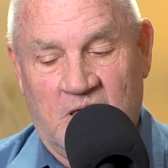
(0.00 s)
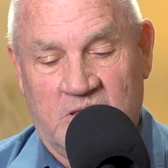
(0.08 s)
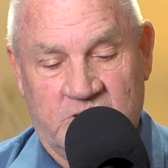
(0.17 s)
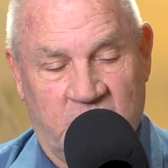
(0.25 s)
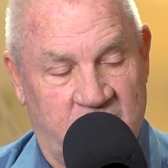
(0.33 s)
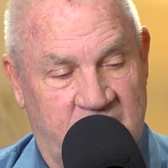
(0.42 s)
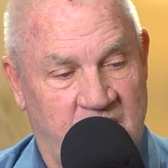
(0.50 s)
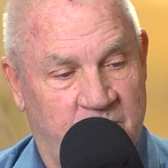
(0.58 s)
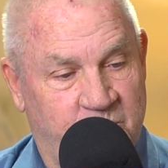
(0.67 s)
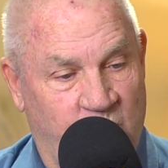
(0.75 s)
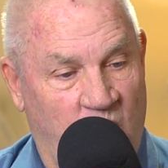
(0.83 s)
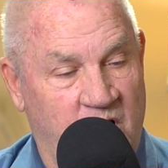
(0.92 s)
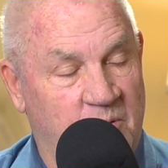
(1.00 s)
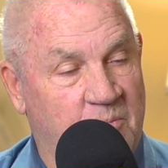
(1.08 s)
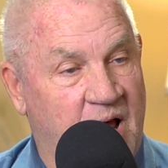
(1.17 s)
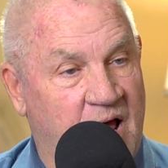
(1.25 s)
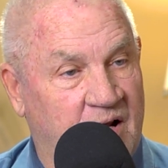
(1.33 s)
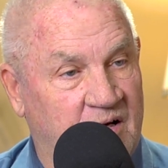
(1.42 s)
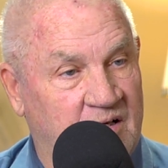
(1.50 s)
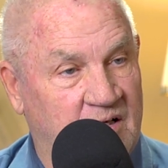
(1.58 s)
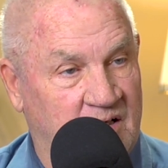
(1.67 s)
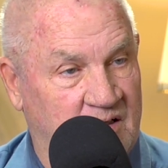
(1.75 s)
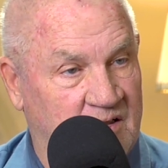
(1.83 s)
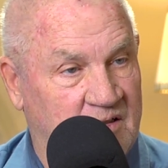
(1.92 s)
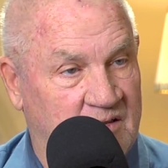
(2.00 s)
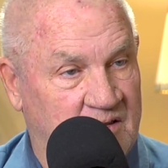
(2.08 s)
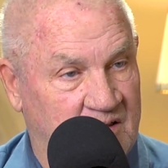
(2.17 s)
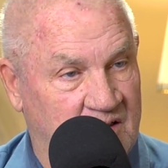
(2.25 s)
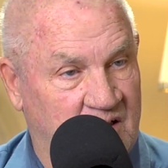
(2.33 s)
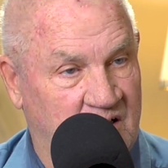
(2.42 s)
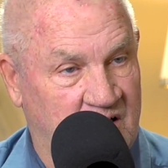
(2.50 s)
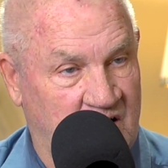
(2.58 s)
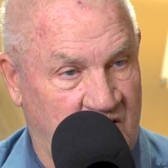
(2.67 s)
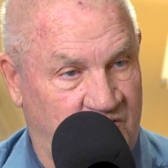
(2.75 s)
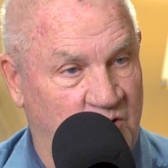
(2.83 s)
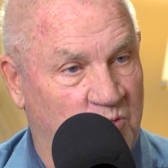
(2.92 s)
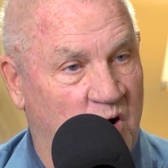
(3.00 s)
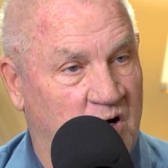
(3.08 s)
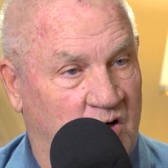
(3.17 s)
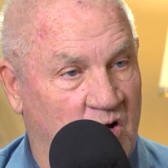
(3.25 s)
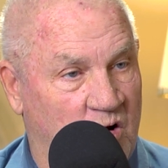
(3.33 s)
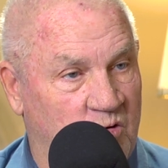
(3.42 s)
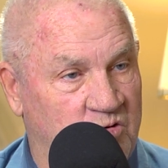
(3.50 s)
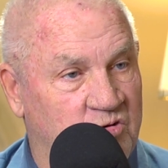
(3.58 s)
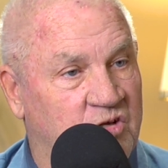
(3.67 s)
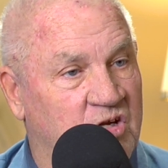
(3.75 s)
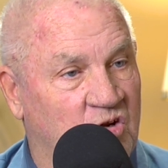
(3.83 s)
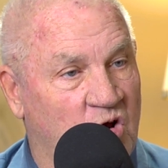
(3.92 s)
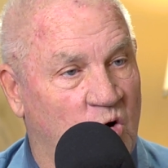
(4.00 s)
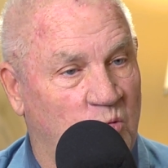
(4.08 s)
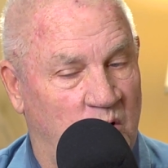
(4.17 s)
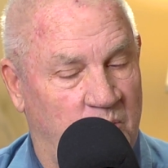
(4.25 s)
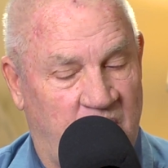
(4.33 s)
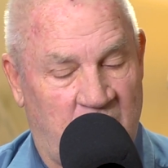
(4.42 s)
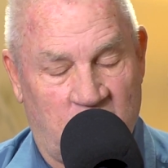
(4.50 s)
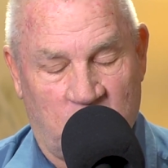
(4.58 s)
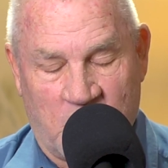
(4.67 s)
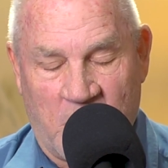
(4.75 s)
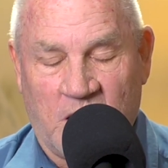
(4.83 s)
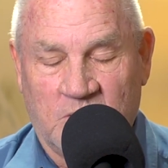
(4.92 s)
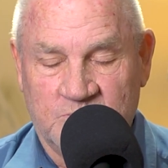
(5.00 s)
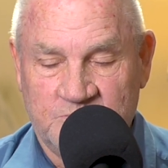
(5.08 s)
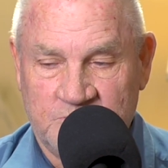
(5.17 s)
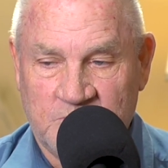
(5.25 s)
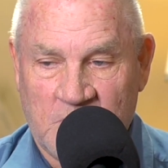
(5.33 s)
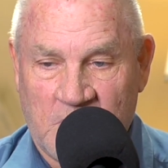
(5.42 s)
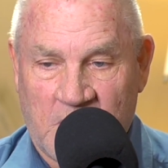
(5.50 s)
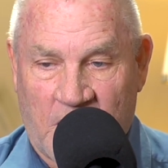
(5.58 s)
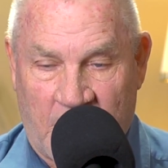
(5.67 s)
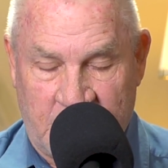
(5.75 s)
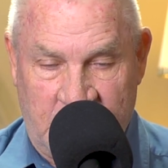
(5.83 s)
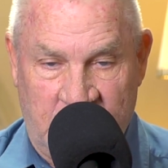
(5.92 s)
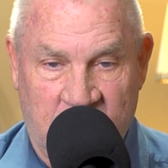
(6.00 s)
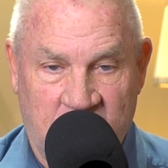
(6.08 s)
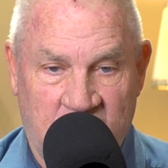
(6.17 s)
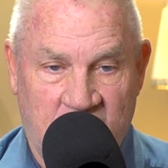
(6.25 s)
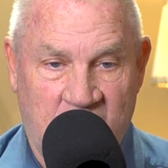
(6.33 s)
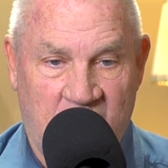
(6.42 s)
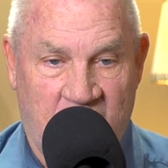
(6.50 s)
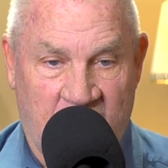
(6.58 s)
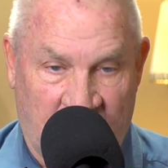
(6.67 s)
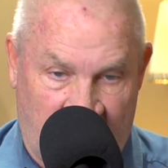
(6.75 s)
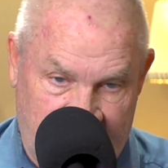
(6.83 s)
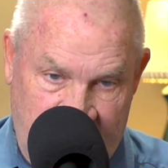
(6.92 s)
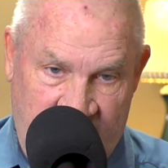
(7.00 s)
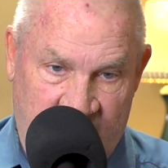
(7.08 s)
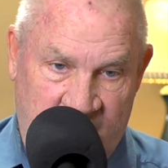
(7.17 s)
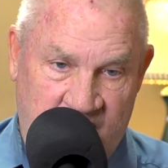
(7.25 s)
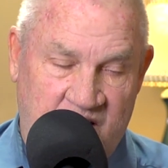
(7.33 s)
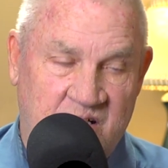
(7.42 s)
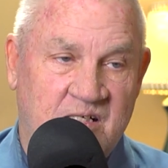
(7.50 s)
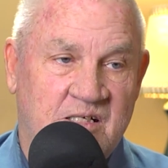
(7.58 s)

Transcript: So he said, pray about it. And if you want to go, you can go with me. Well, I did, and I did.